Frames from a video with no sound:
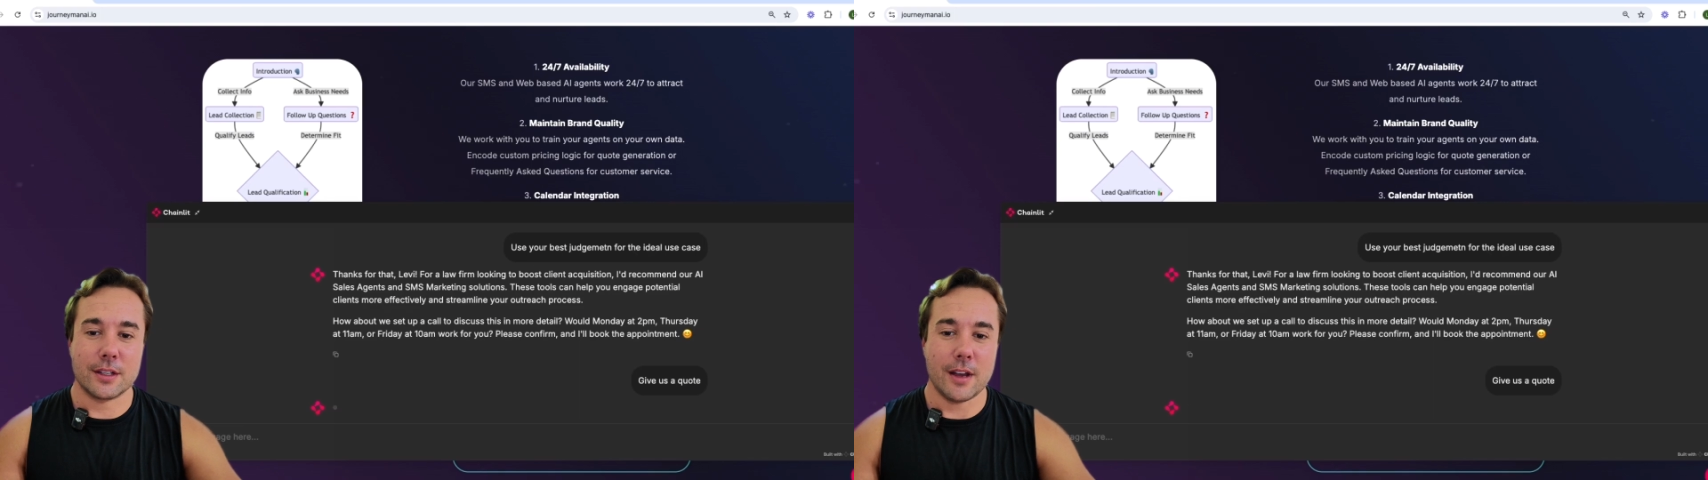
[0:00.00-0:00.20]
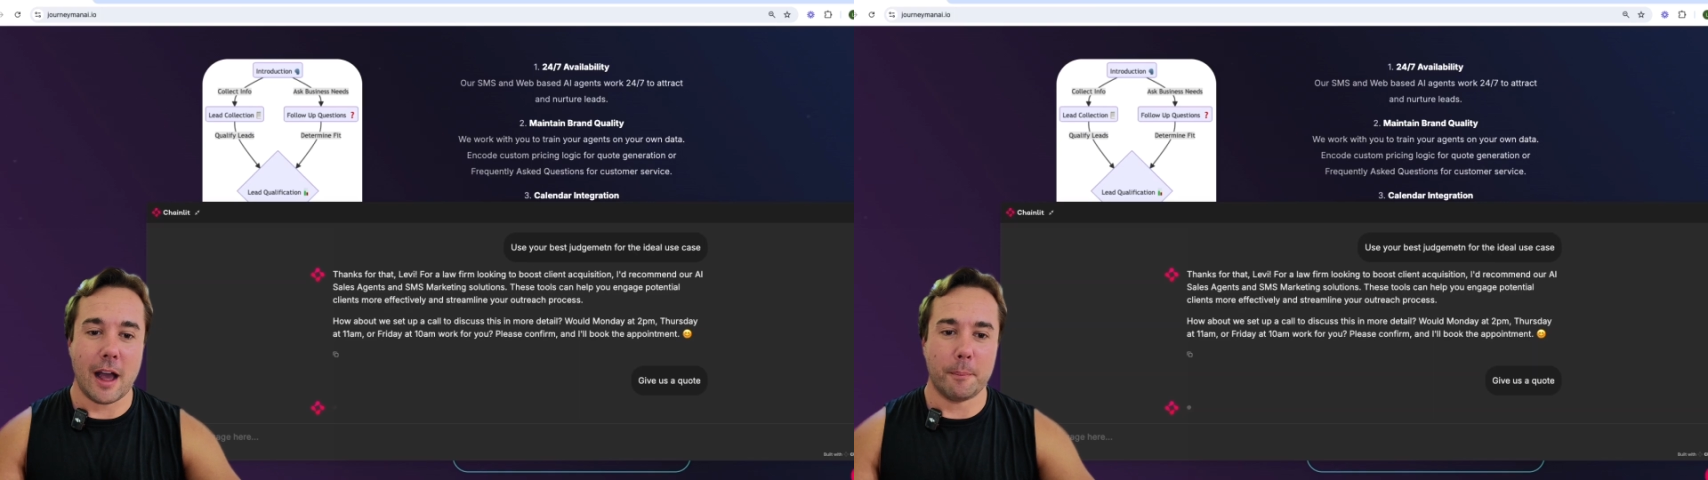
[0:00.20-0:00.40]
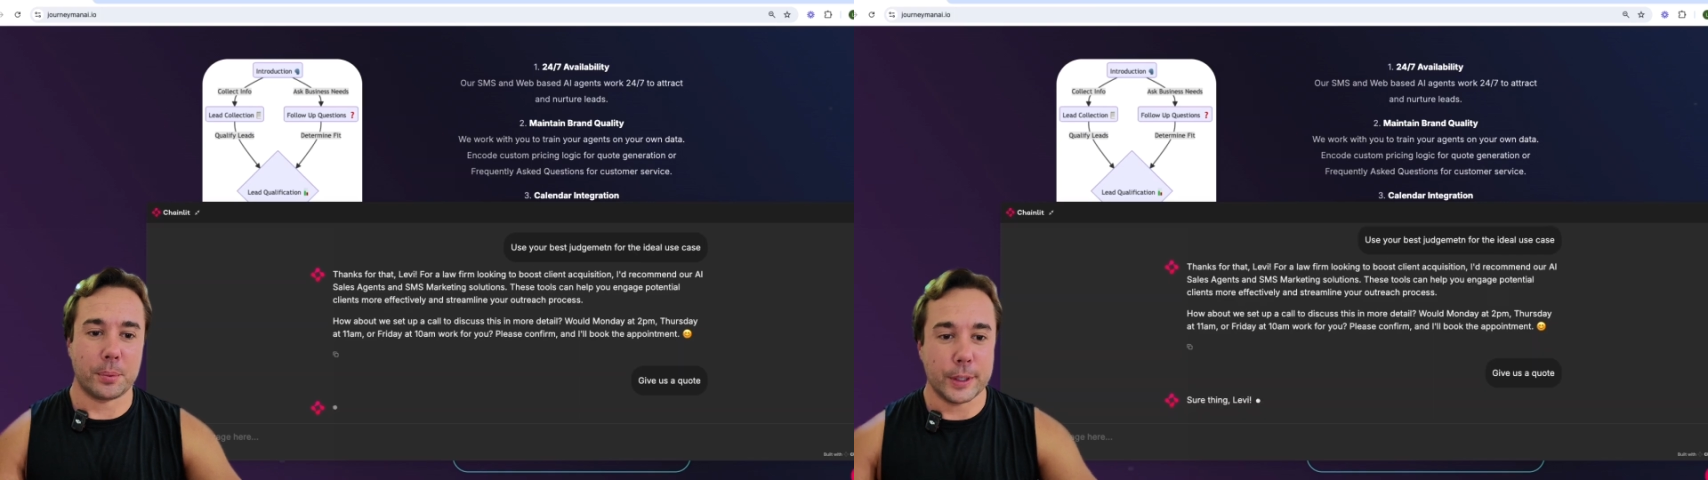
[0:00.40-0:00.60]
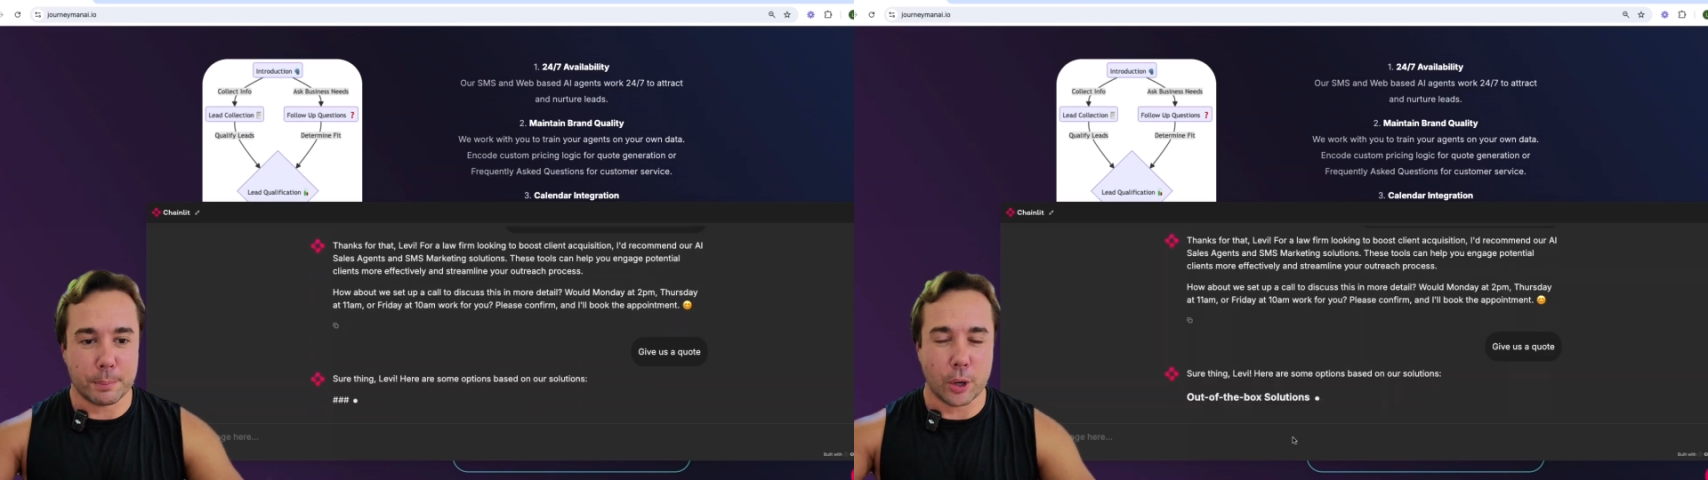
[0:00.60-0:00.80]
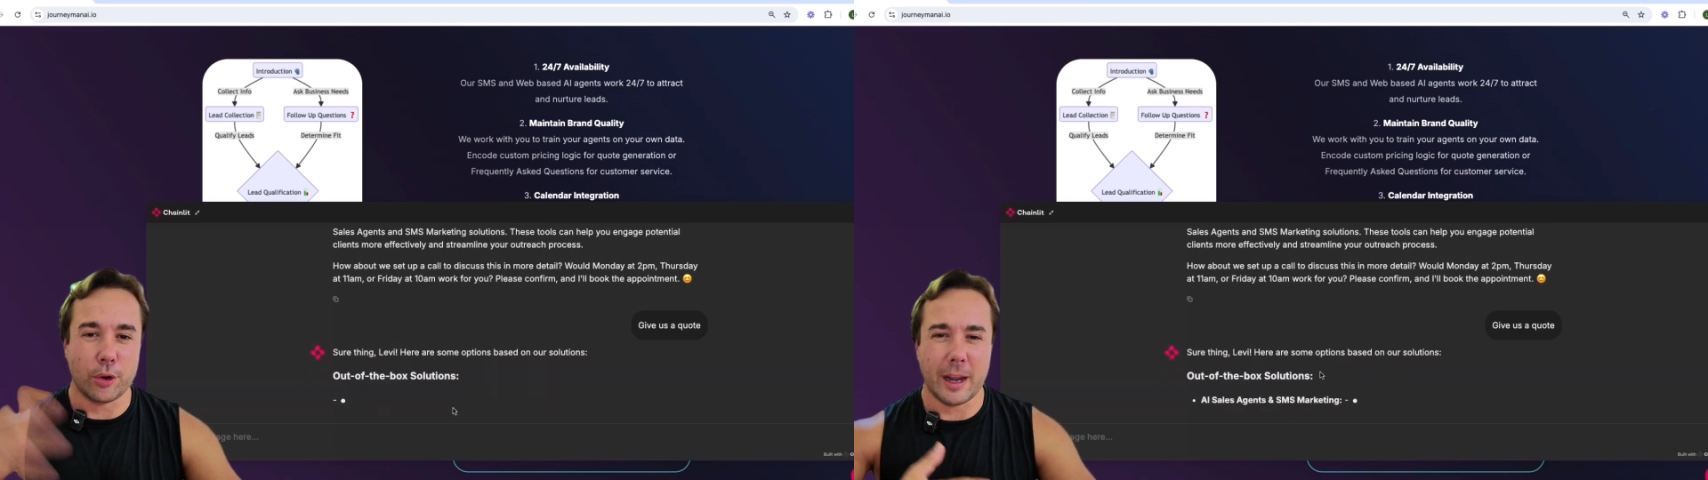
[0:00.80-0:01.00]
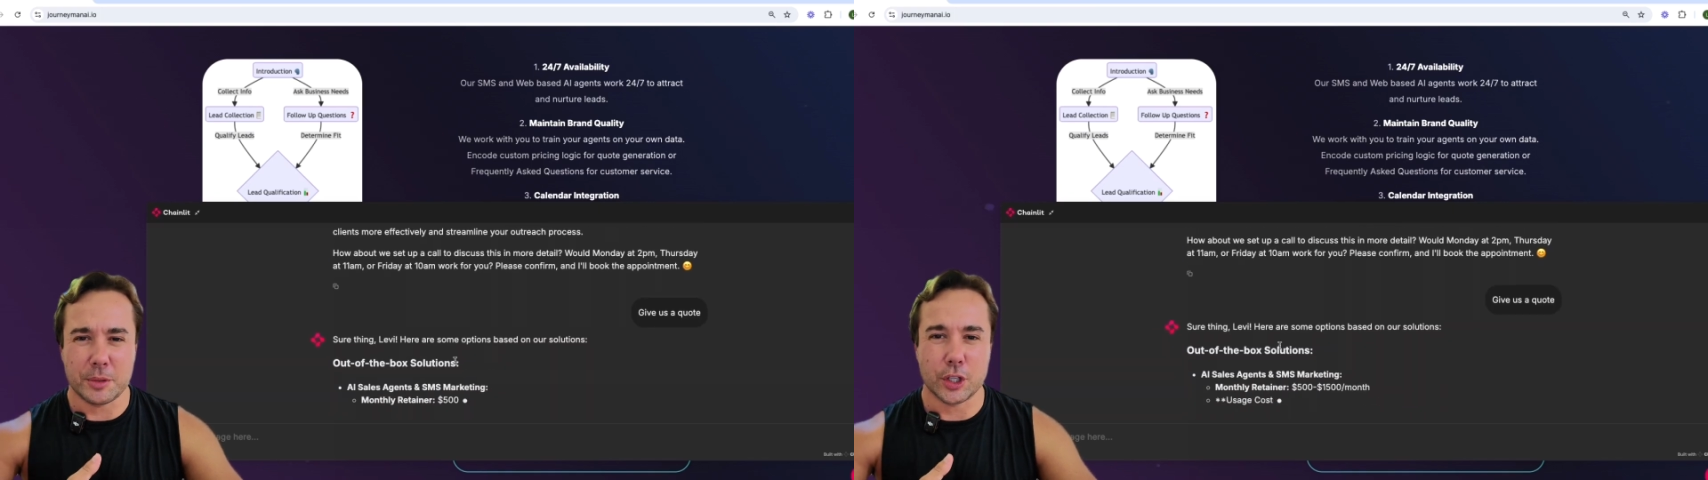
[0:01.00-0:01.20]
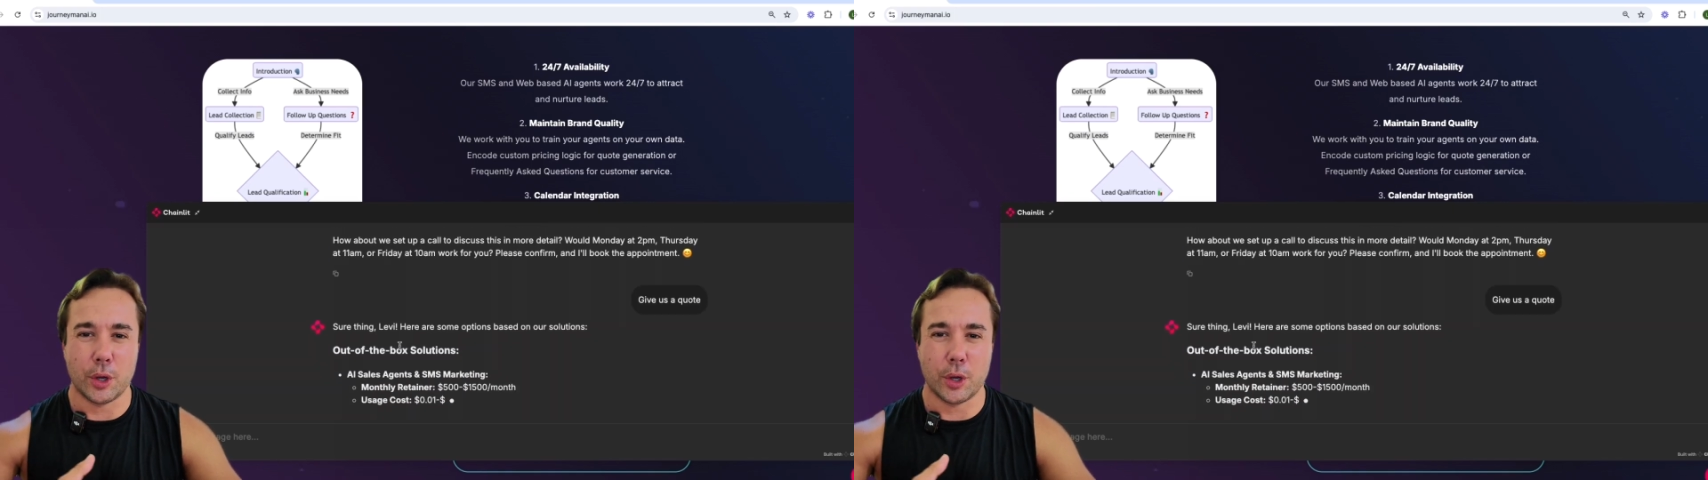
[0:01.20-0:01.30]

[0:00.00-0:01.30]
not pre-programmed to